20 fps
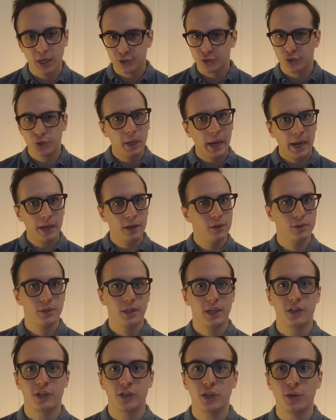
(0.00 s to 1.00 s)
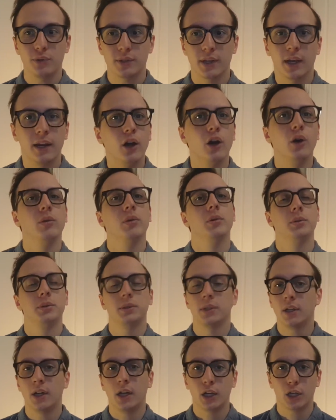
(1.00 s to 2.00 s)
So you can't use the excuse that, oh, it
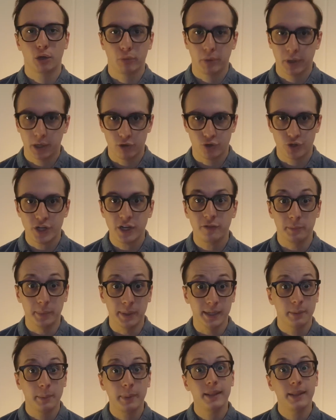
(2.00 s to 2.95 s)
was a career achievement.